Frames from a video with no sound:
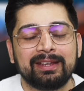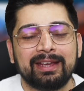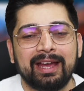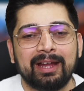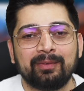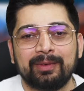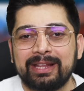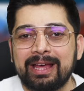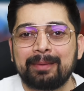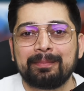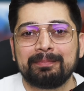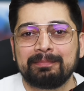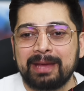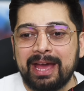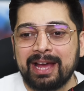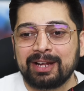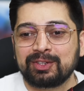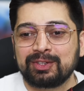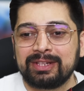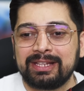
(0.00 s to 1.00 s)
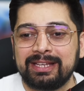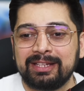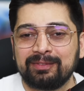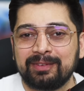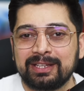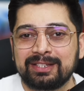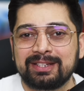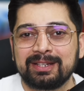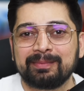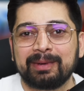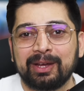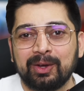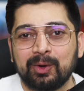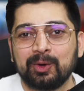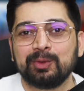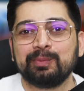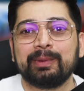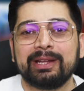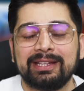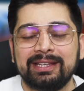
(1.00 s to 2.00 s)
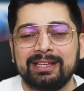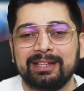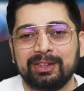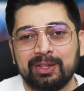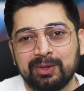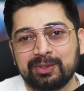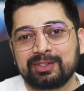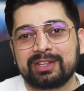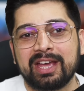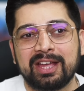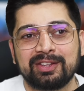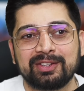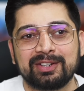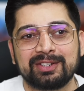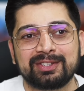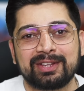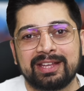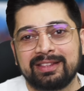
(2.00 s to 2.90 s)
And when I'm actually investing my own money in those gadgets,